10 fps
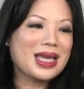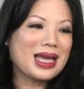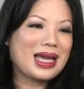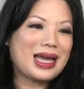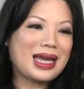
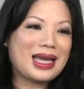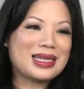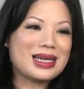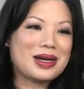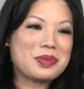and
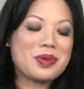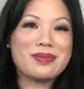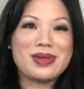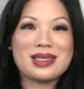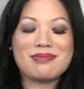we
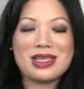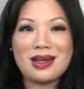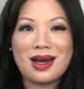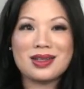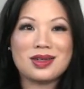went
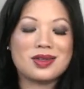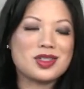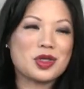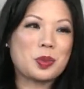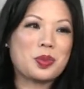
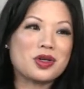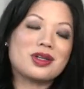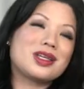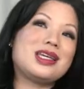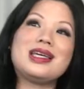McDonald's or
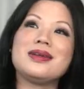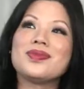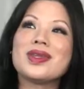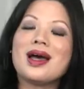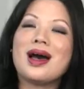Burger King,
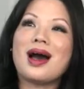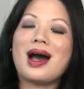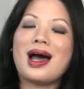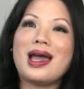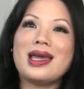
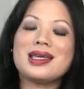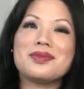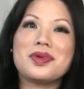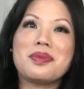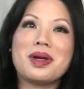I can
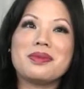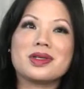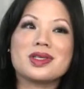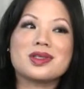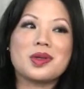remember
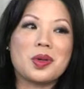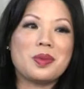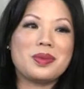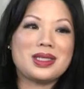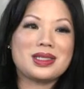so
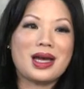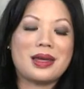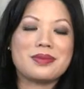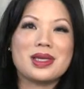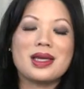many
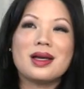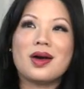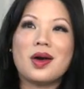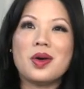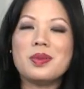times,
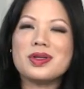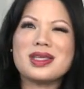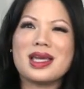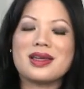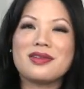almost
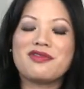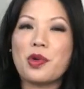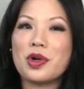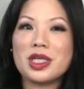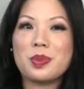like
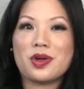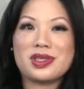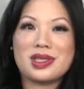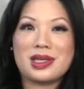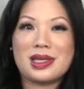
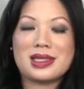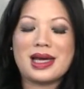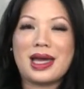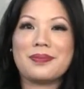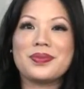40% of the
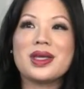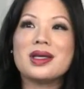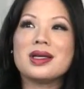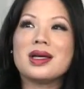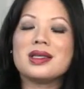time,
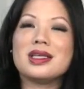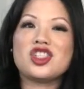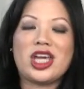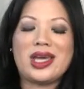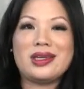the
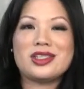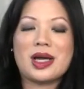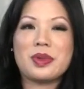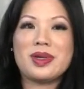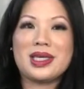change
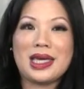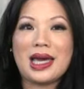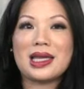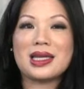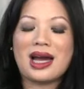that we would
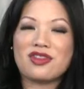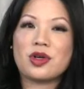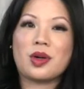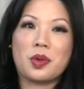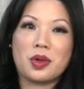get after
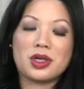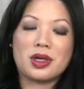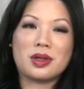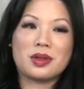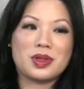our
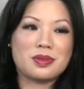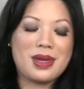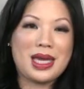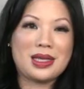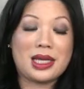order was
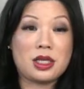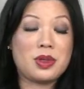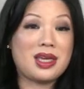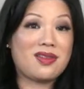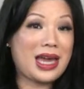made, like you would
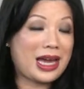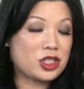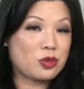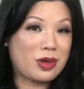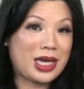give
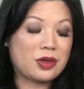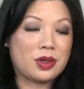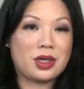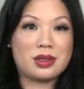cash, right? Or